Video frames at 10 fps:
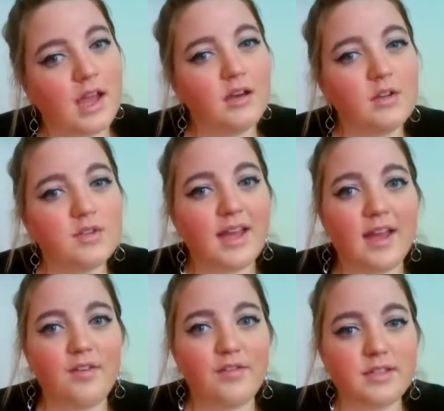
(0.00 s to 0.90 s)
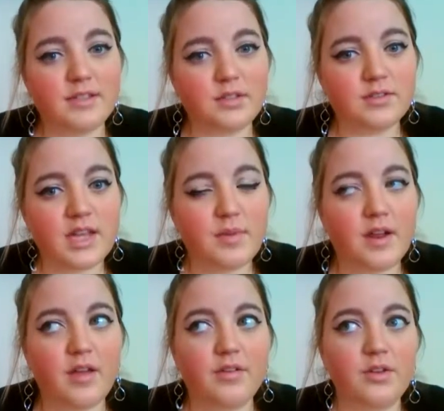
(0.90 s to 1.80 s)
I don't use it every single day, but
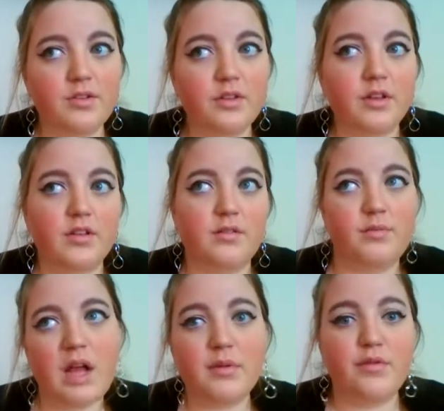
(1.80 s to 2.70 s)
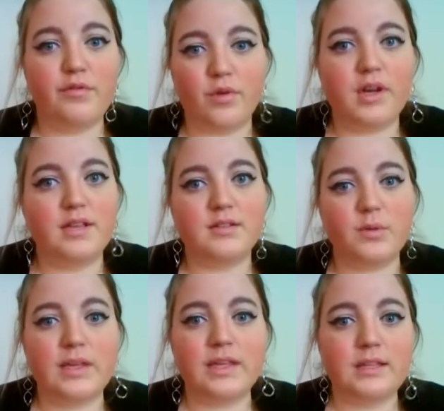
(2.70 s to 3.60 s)
I use it probably 4 days a
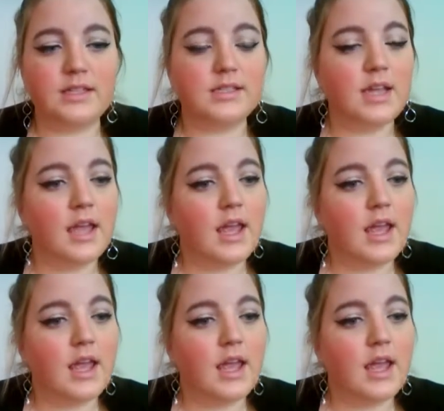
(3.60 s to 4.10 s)
week at least.